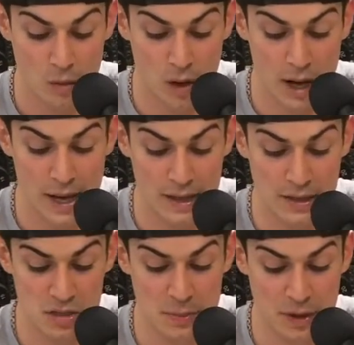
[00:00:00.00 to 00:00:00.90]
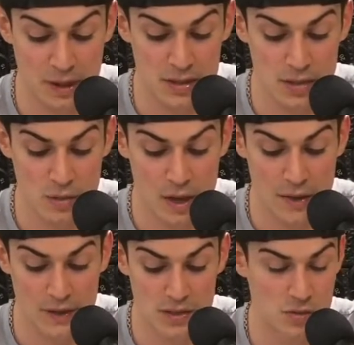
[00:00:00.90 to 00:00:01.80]
I had an experience
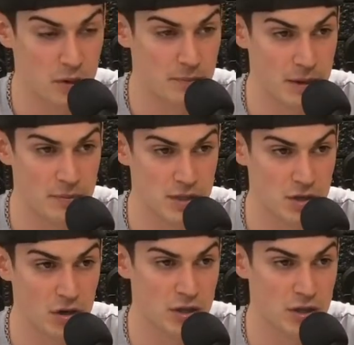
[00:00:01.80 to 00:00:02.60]
and this is what made me start